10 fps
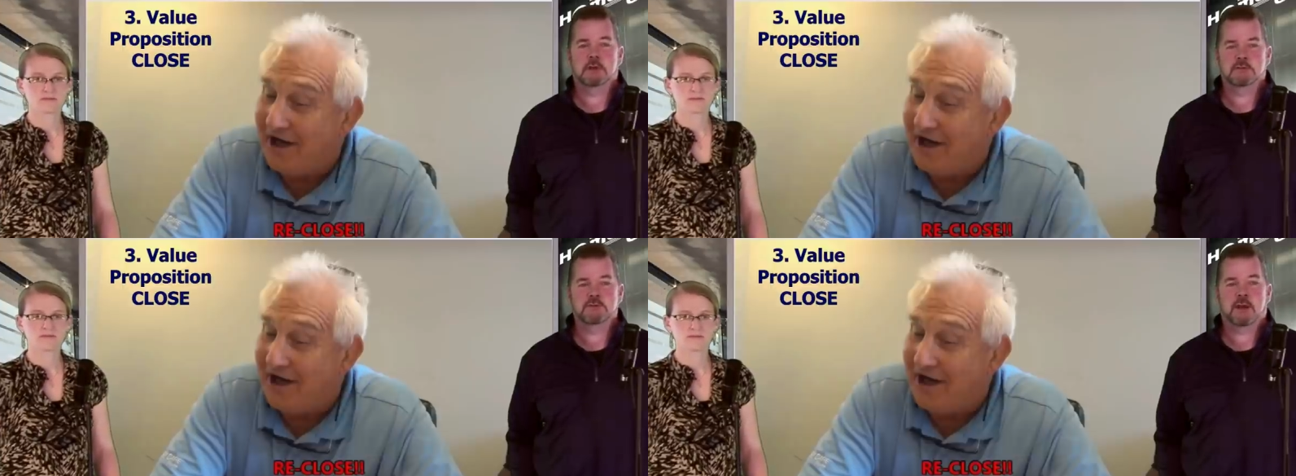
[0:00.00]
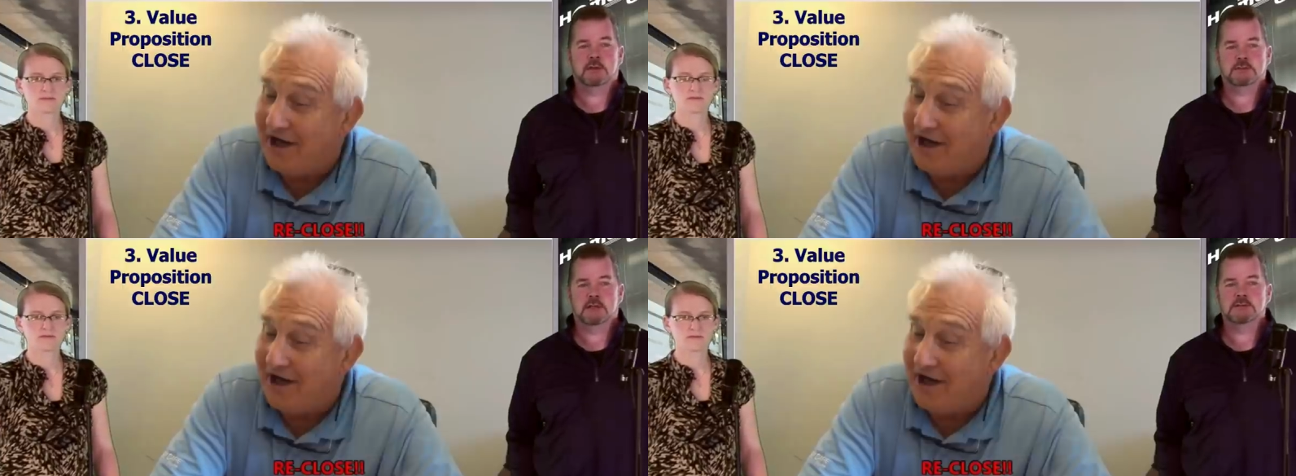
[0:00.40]
Speaker 1: comes back,
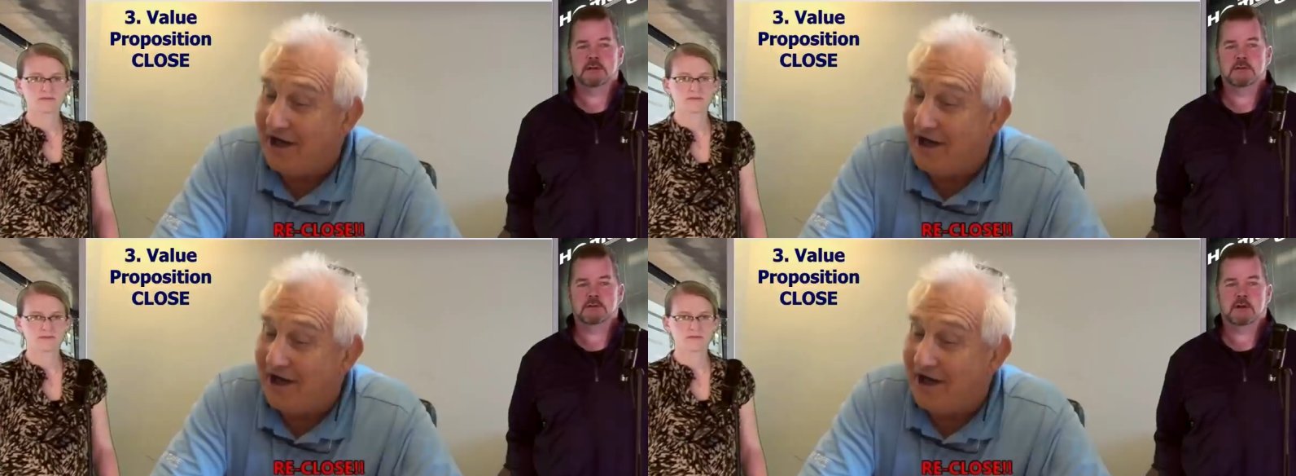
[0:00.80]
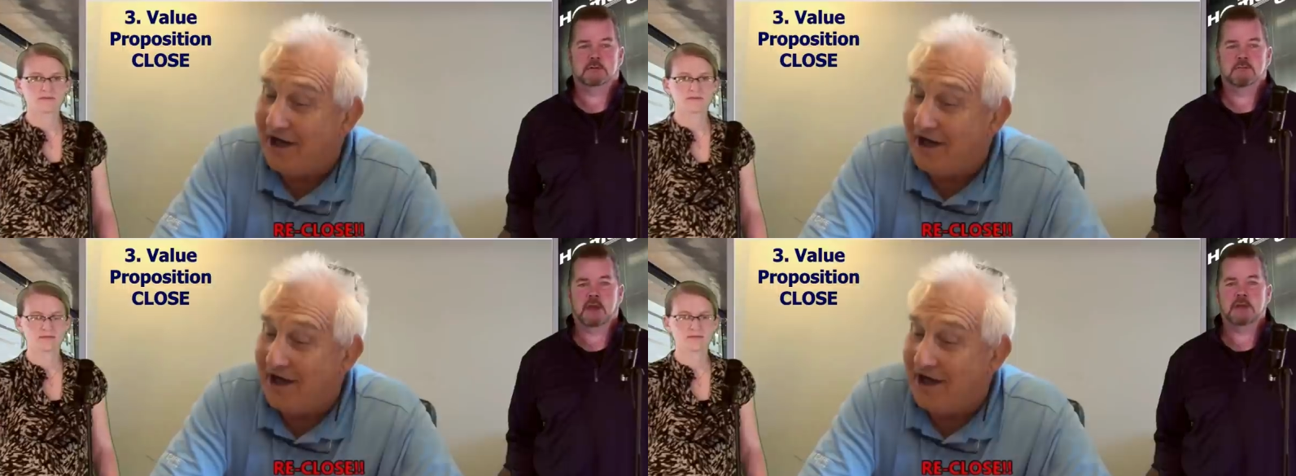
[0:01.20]
signs out on the truck.
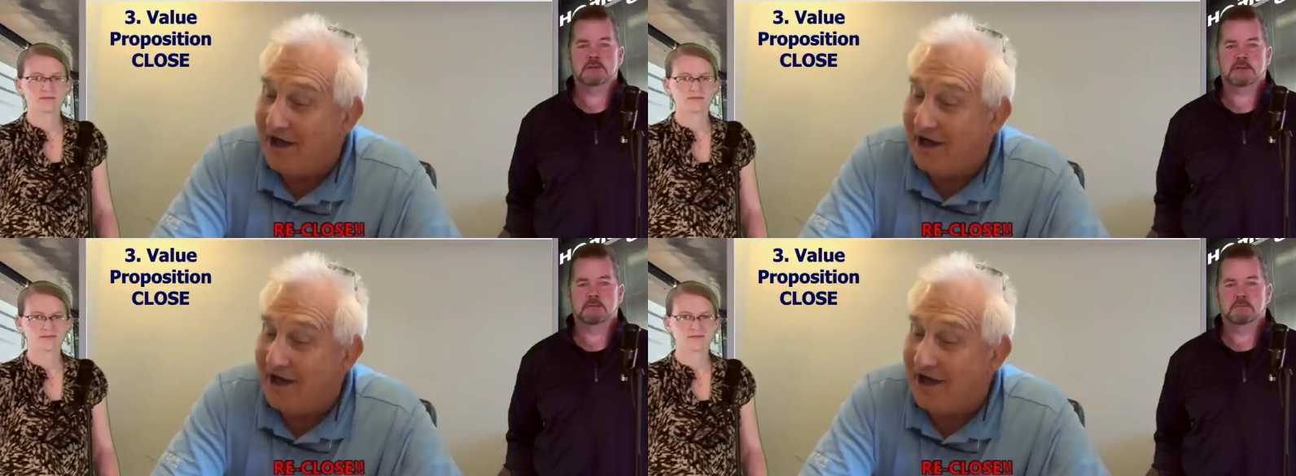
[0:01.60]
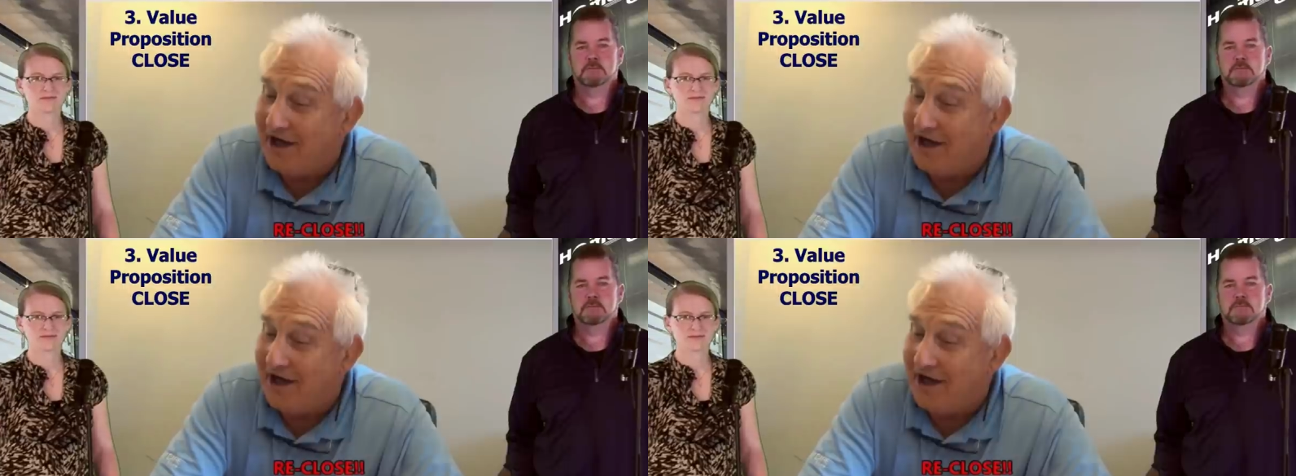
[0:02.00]
That easy
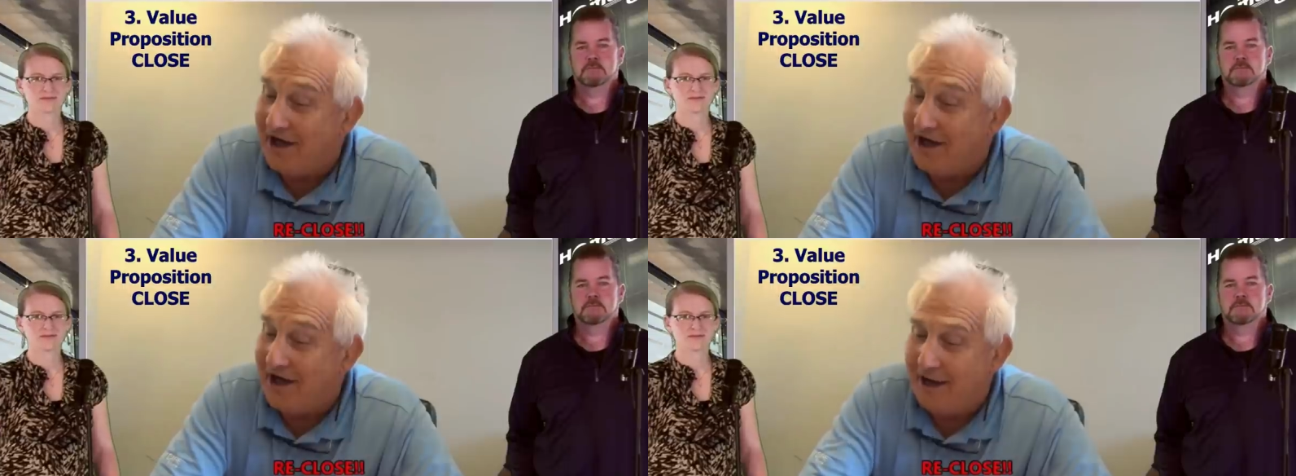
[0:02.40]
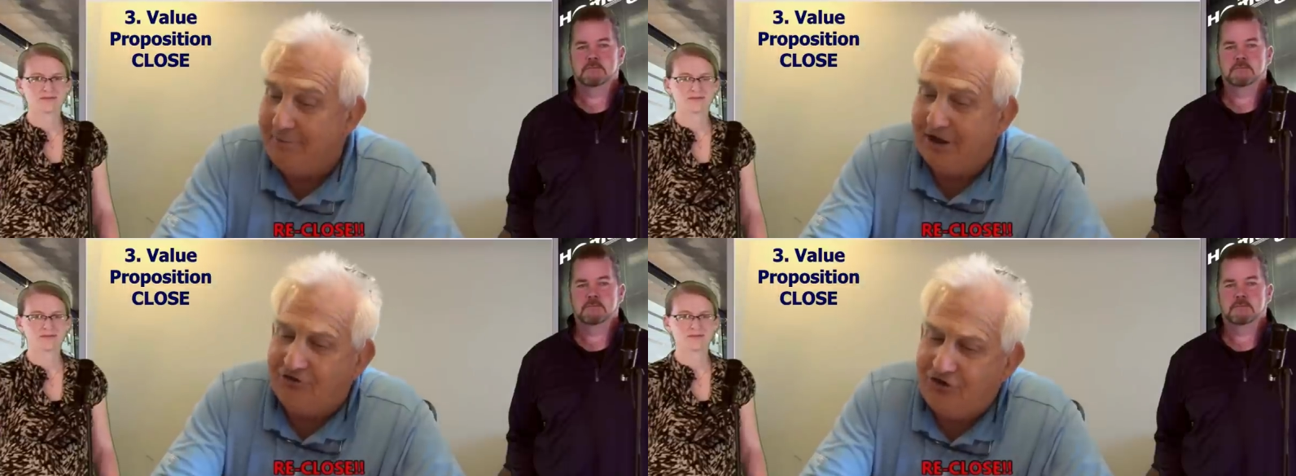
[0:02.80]

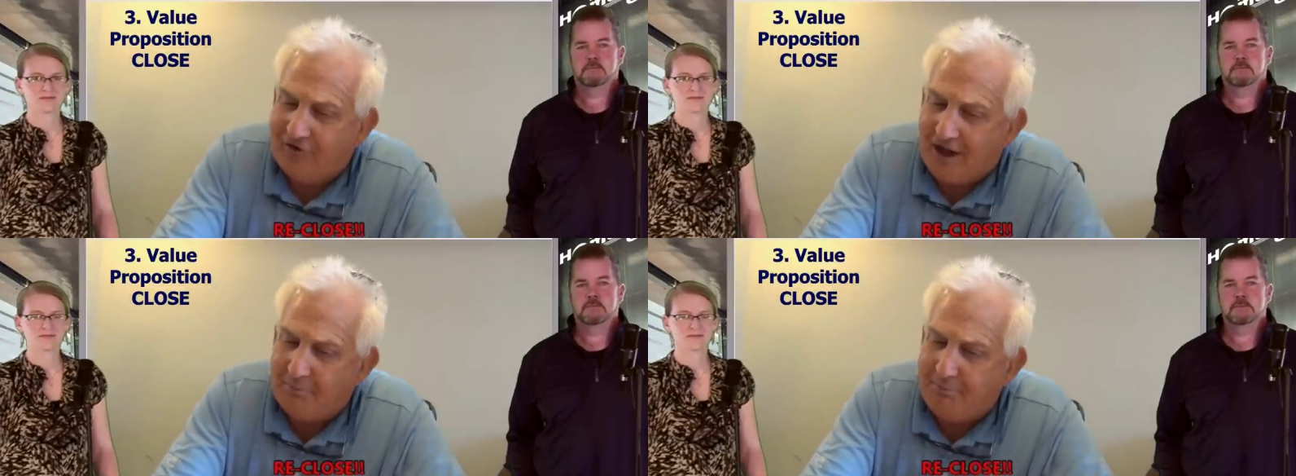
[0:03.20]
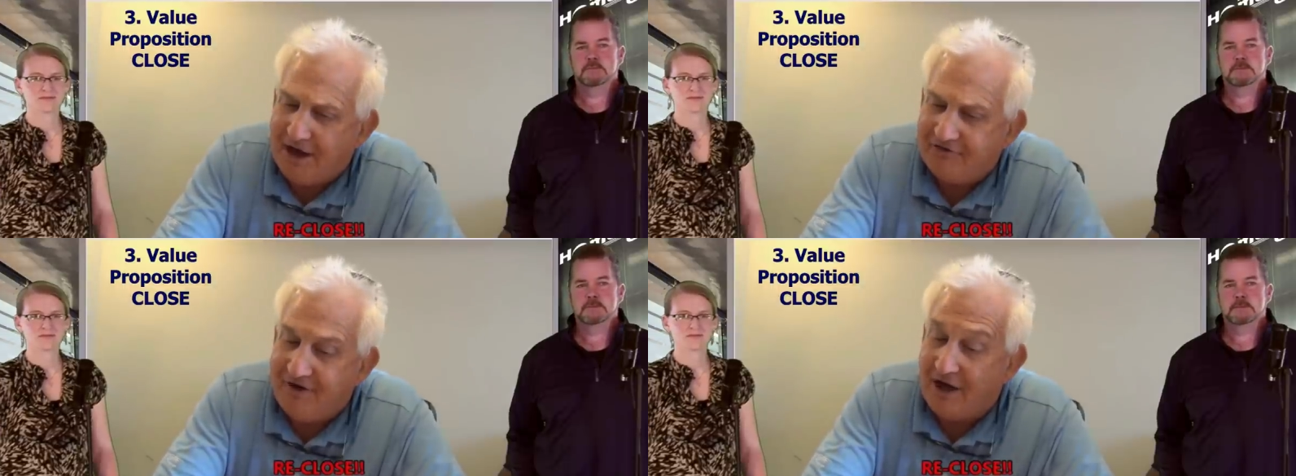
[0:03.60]
Speaker 2: okay? Because you
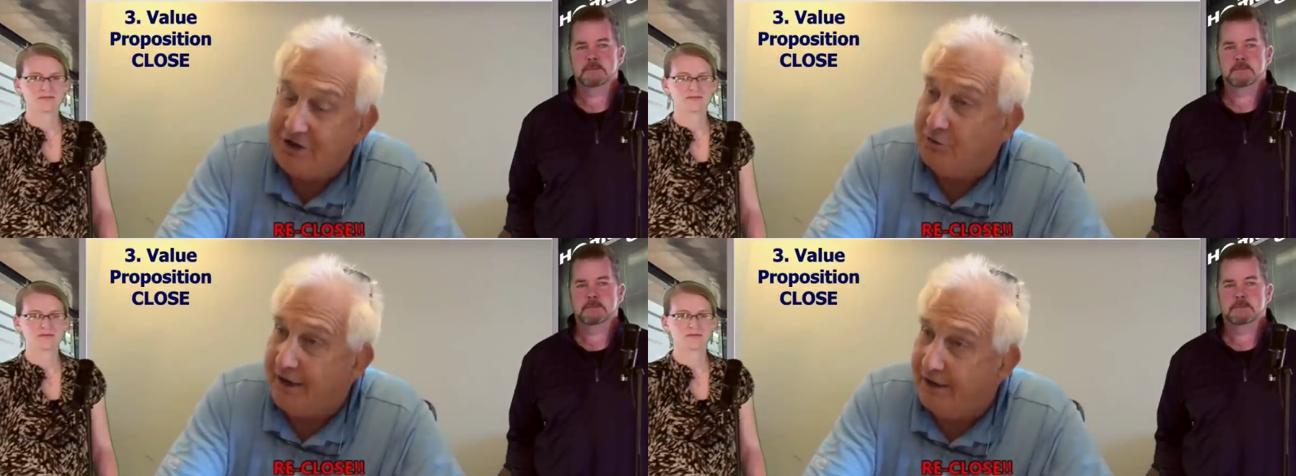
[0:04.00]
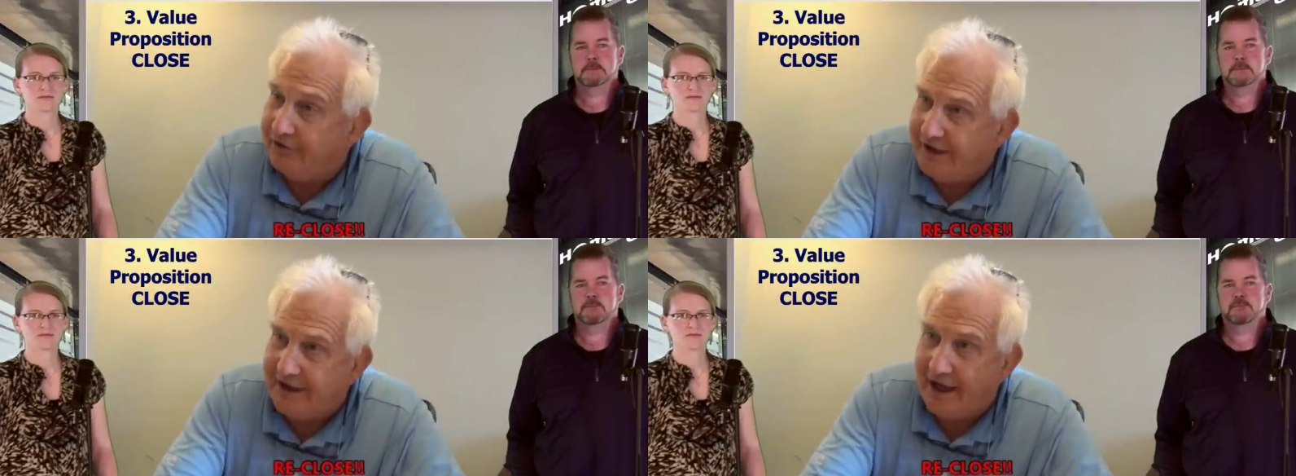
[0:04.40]
got a best value
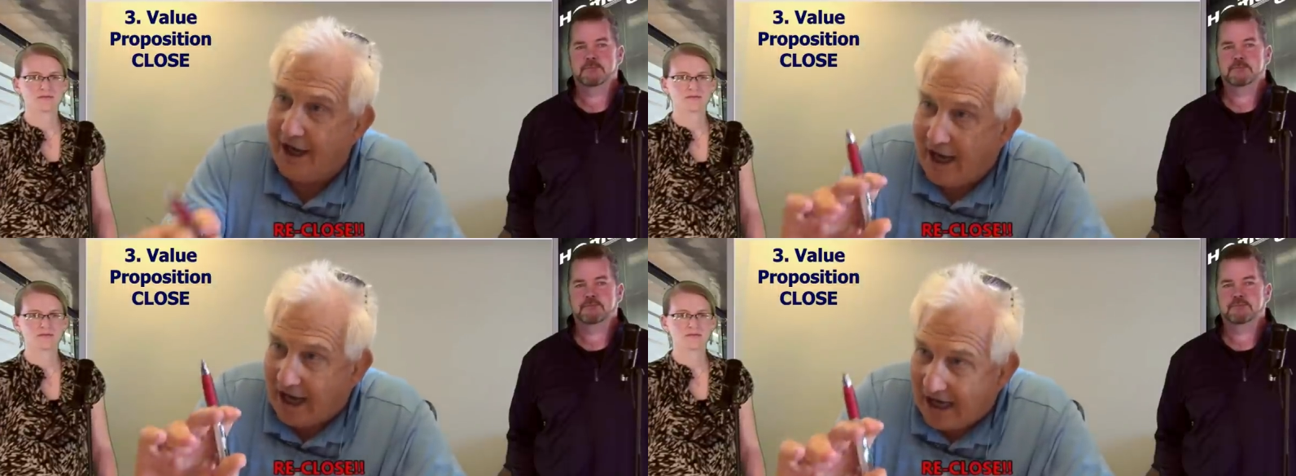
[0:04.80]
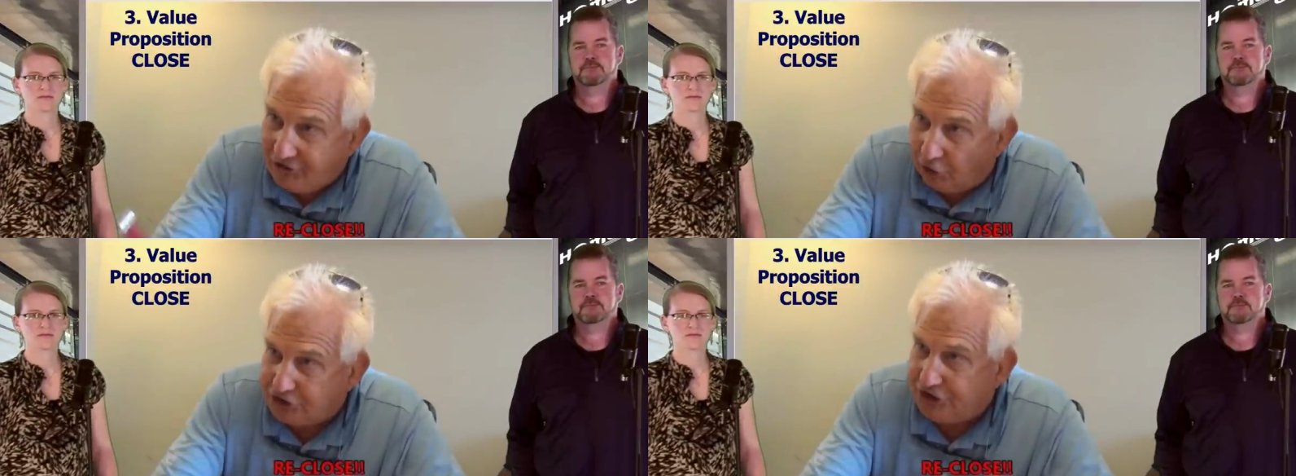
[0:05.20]
guarantee. I